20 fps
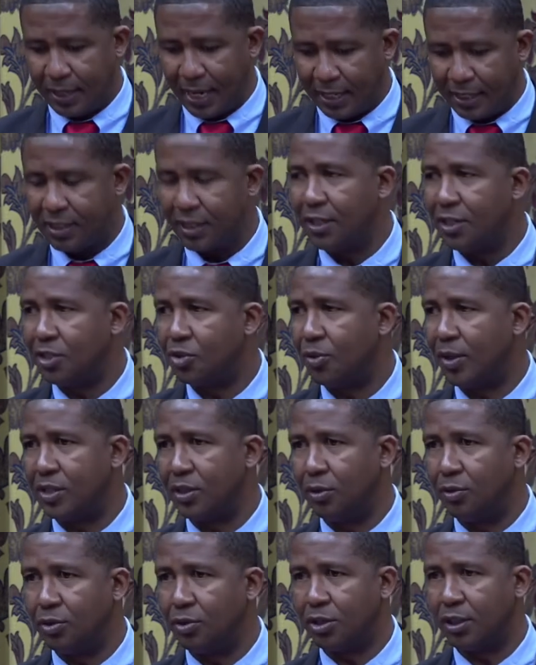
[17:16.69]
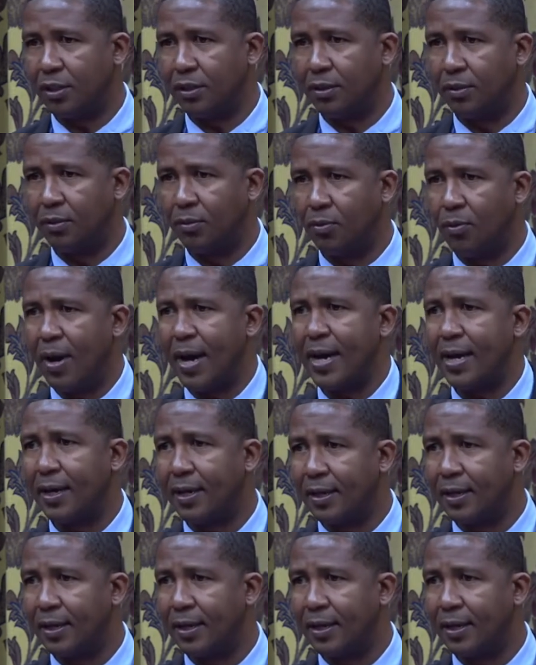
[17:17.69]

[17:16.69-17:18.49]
is in this resolution? Why?